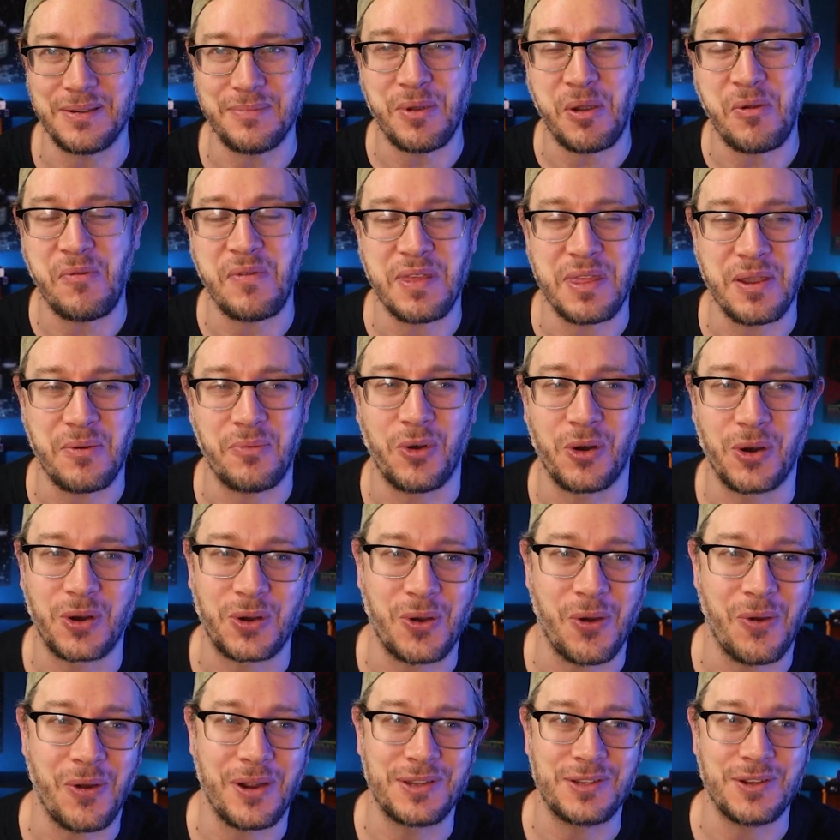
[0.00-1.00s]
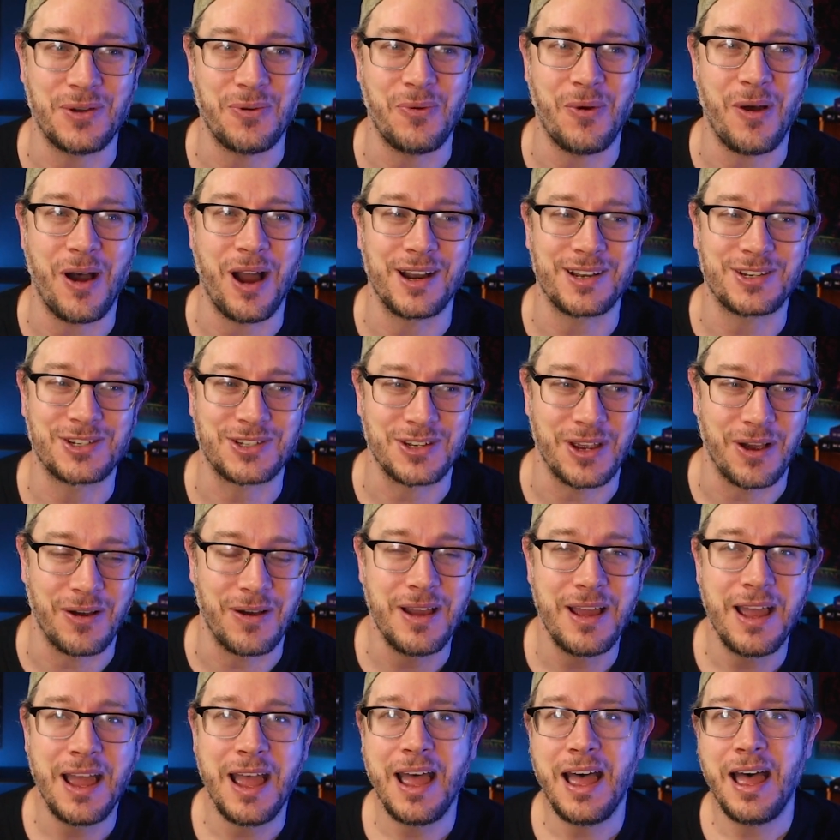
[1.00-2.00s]
the movie that we're going to watch.
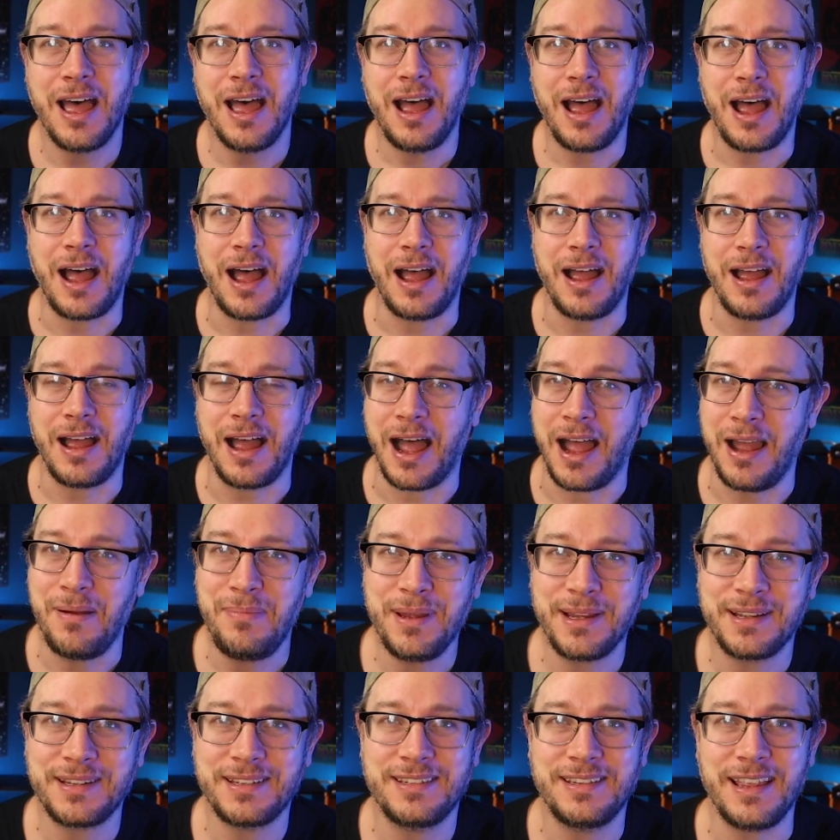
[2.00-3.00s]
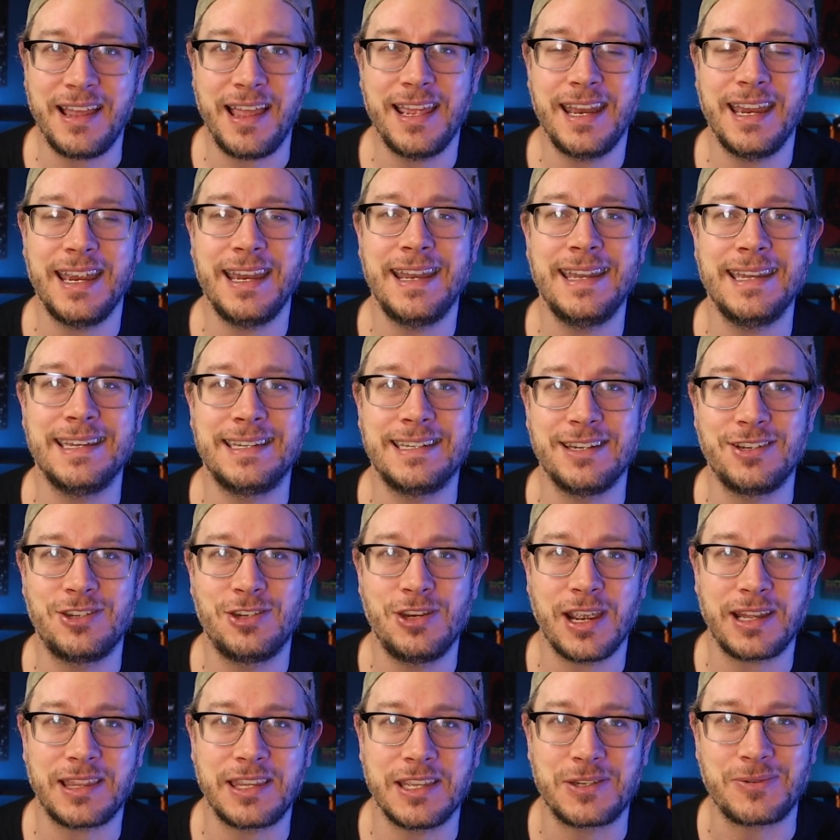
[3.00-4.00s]
So I'm excited to
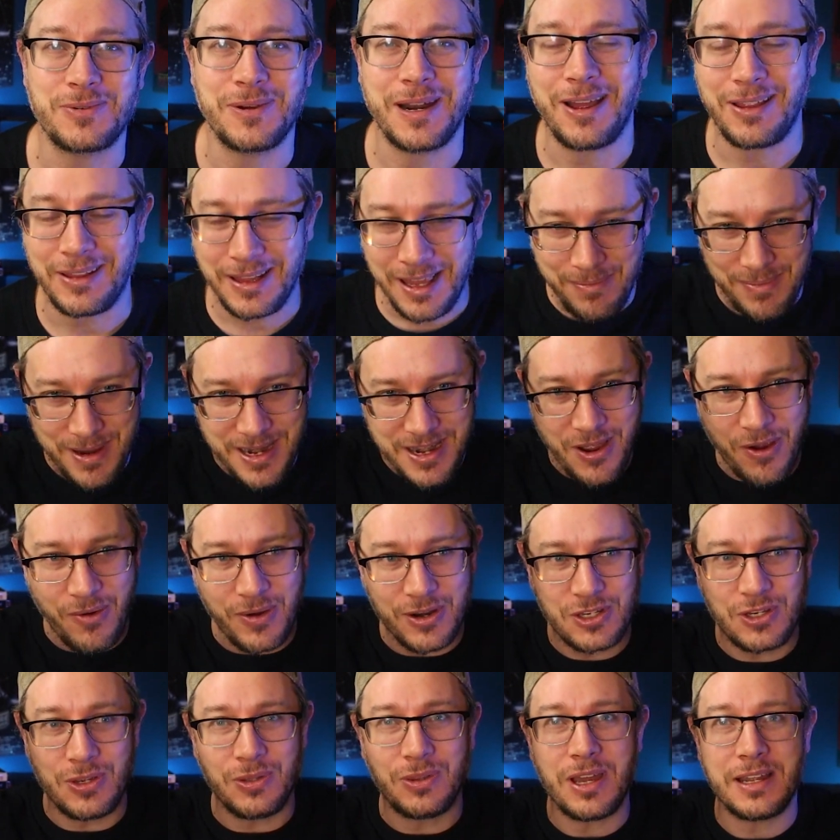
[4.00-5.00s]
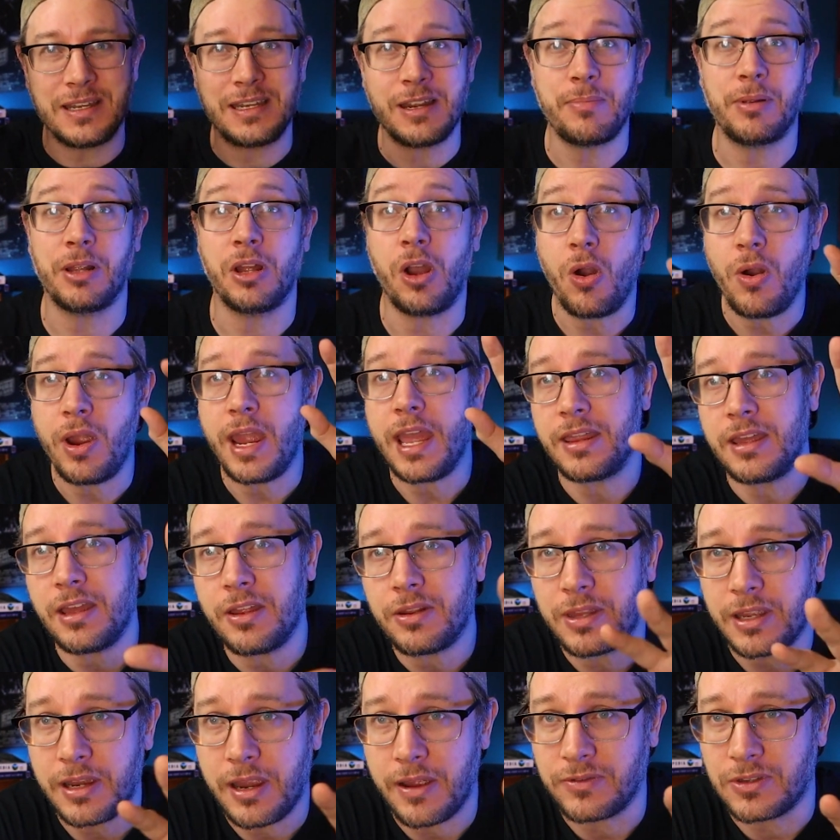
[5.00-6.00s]
check this one out. Let me know what you thought down below. Oh yeah, the
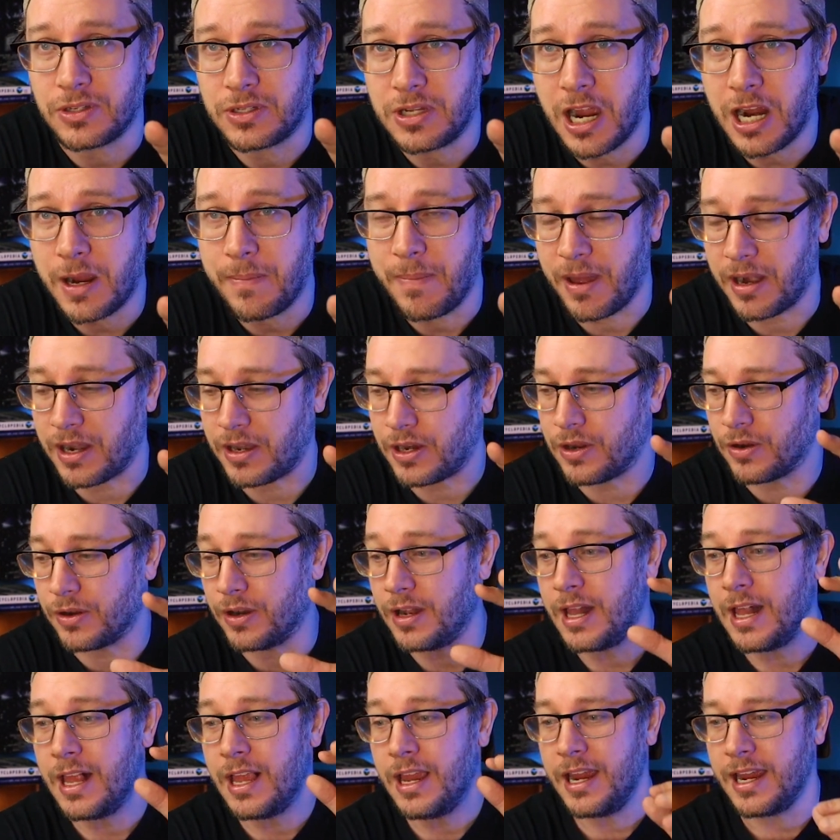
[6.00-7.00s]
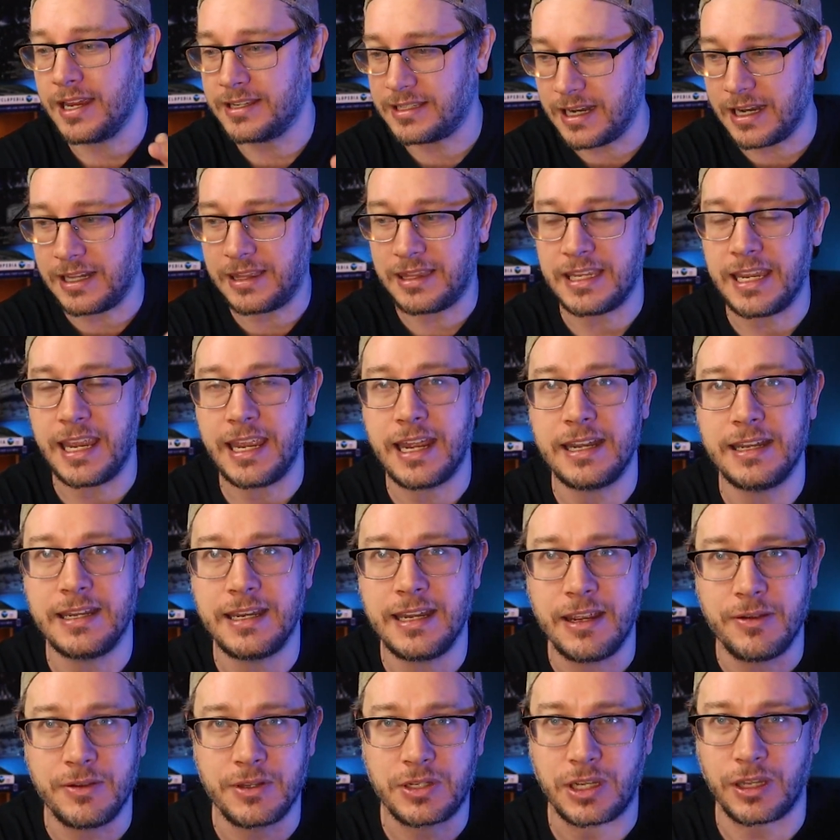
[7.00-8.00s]
other thing I have to talk about in here is that at the
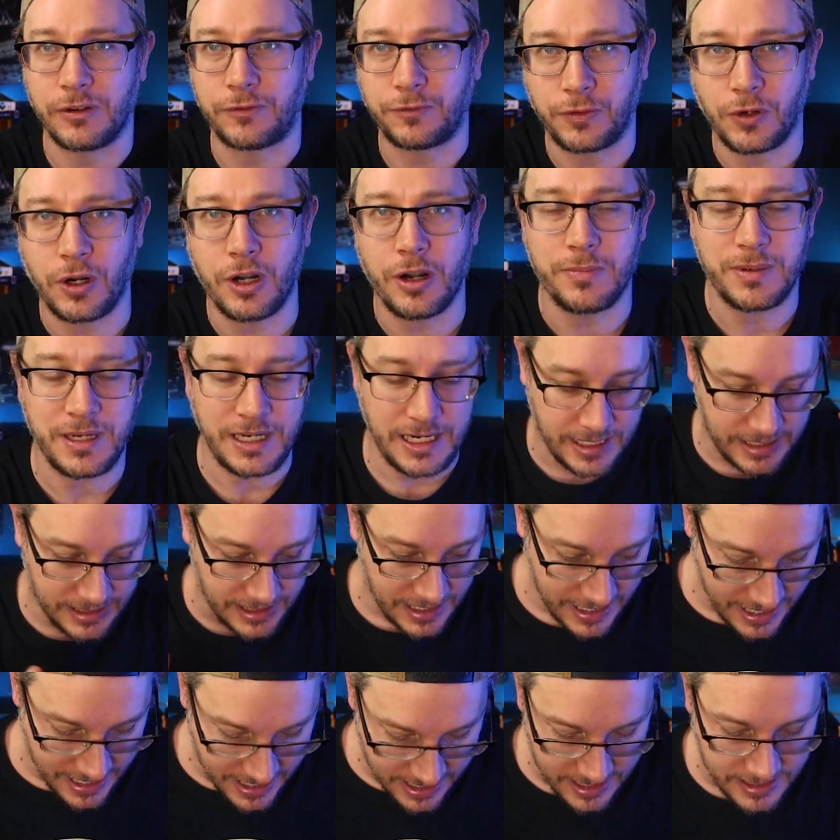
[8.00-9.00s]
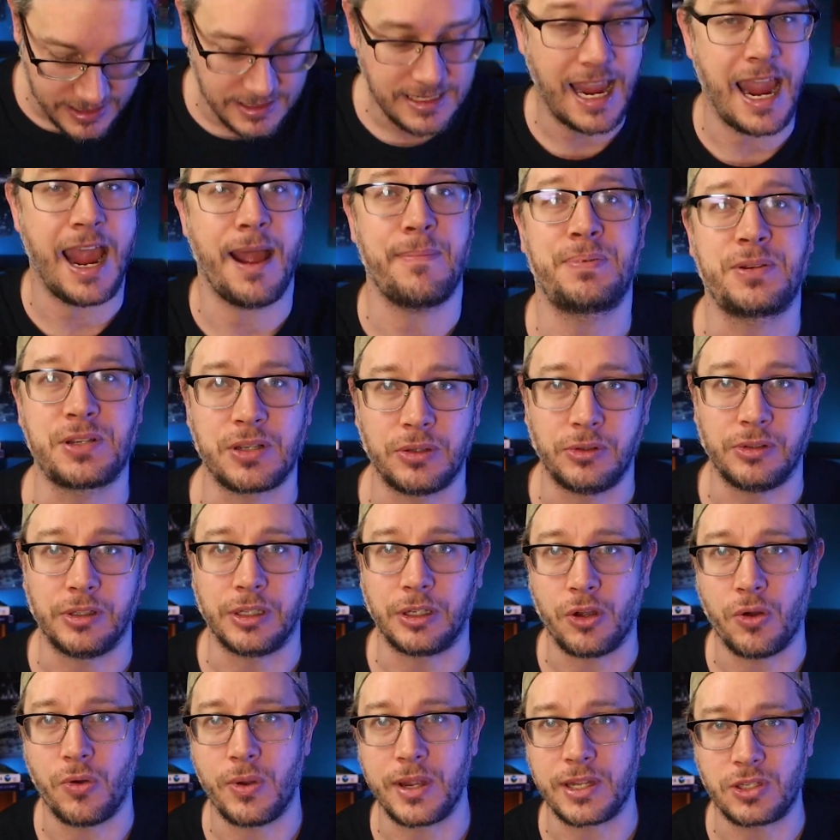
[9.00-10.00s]
end, it was confirmed it is
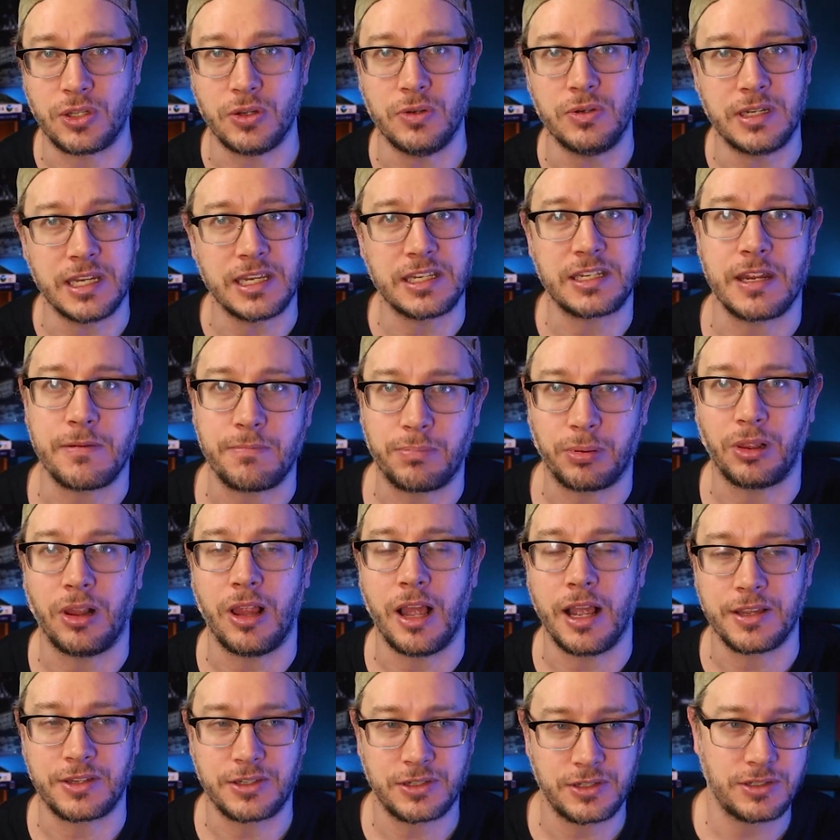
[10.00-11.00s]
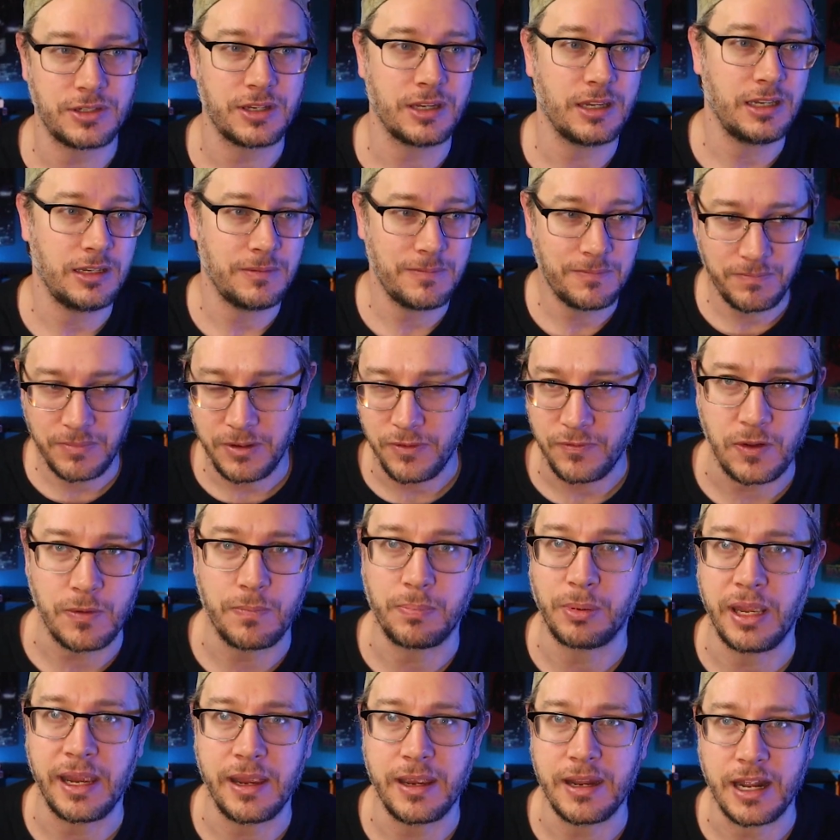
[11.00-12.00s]
absolutely going to Disney Plus if
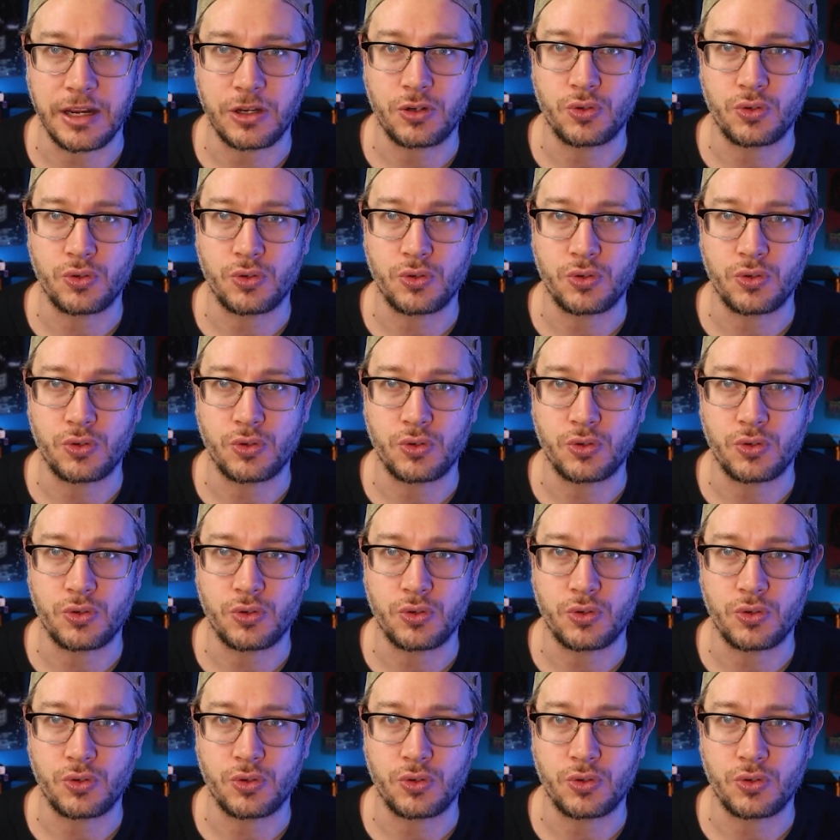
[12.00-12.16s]
you play an